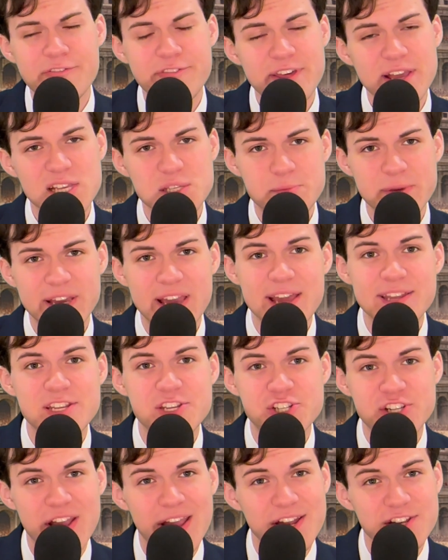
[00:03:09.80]
things began to
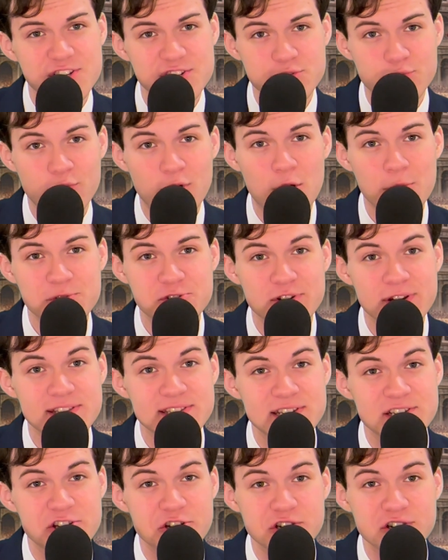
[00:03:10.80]
change as Rome
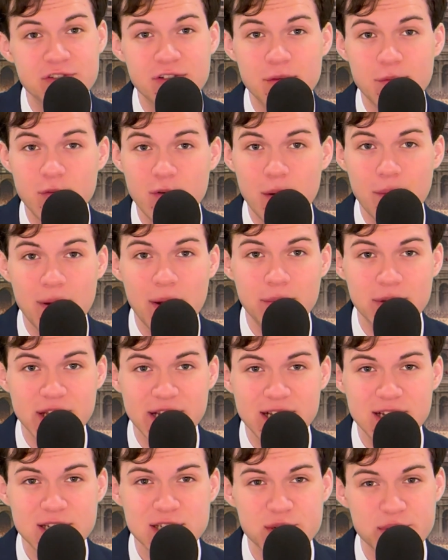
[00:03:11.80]
transitioned from a republic
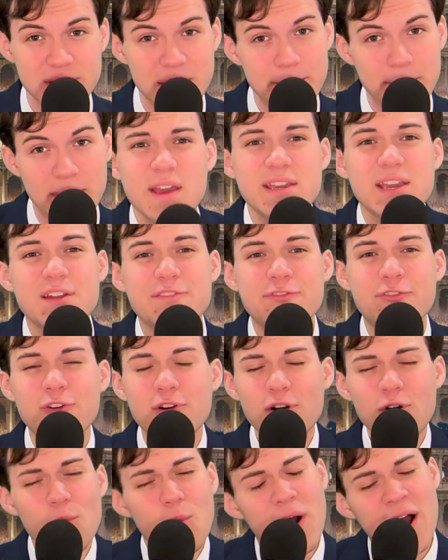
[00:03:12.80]
to an empire. Yet for
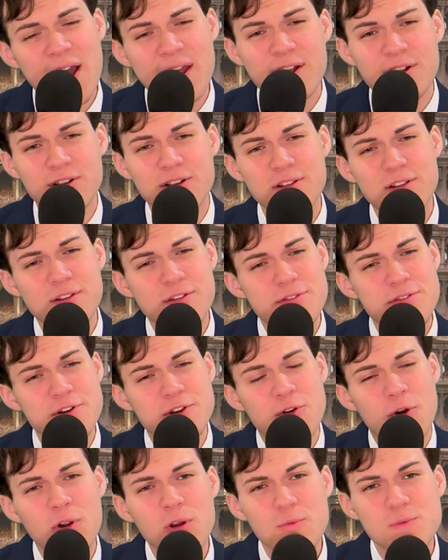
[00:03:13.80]
a while, the
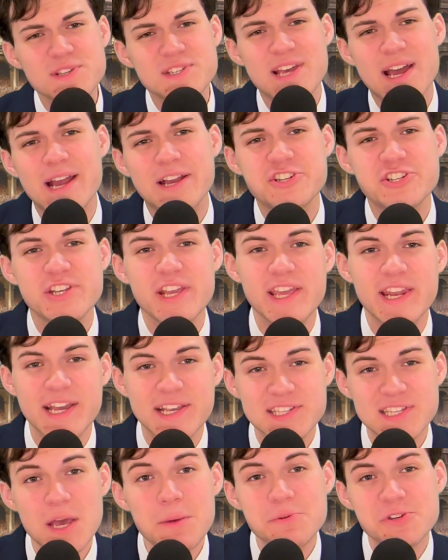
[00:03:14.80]
court was actually an
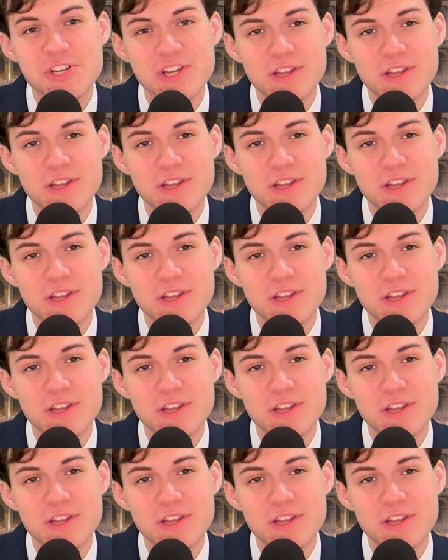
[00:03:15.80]
exception.